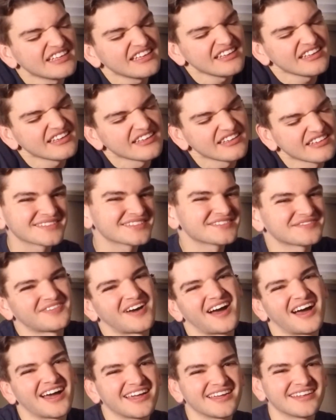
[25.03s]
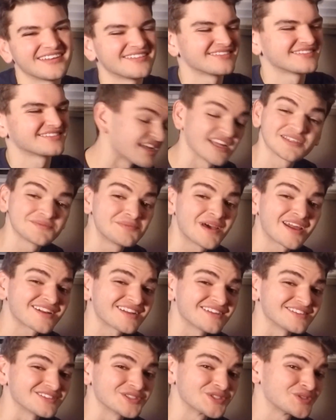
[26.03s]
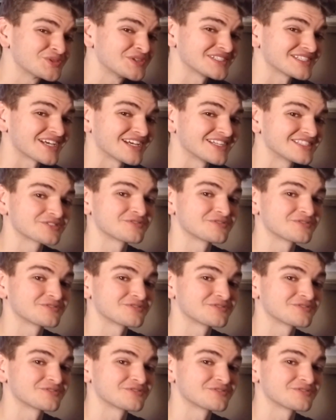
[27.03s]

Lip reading: It's fine. It's better than Suicide